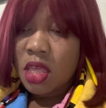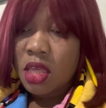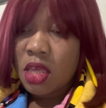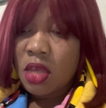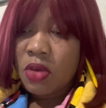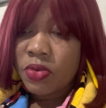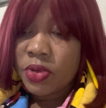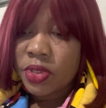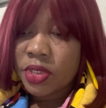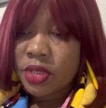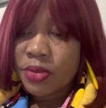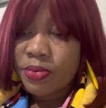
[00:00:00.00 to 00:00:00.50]

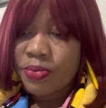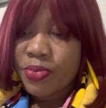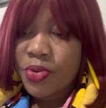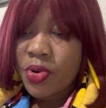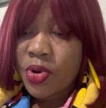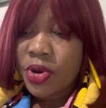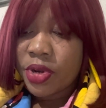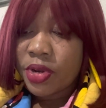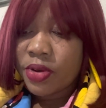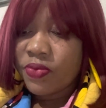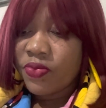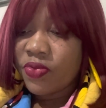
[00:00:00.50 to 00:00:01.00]
it was
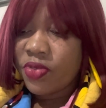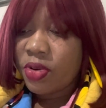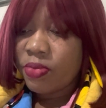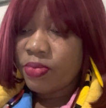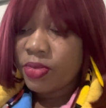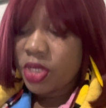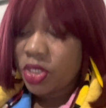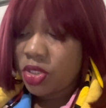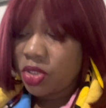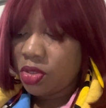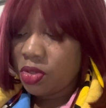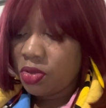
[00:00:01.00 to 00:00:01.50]
important for
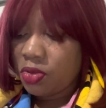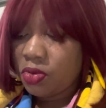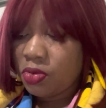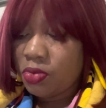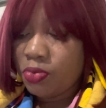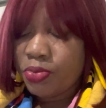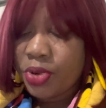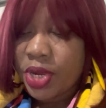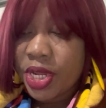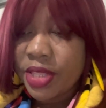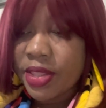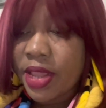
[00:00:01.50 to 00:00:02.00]
me to
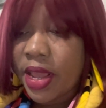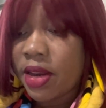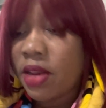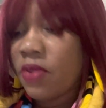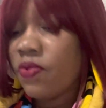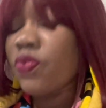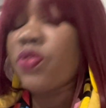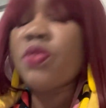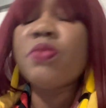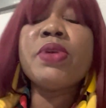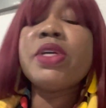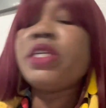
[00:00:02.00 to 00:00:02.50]
bring that
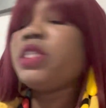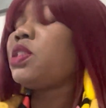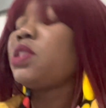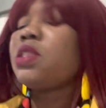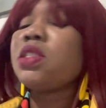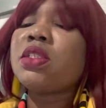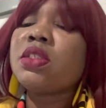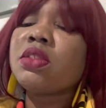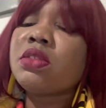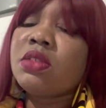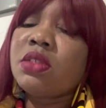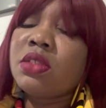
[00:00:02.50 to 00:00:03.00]

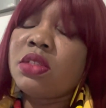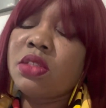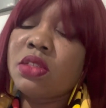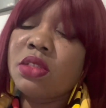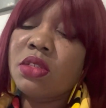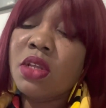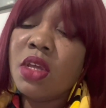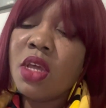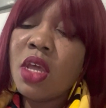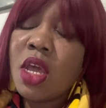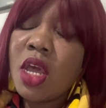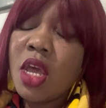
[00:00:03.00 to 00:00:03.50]
information because,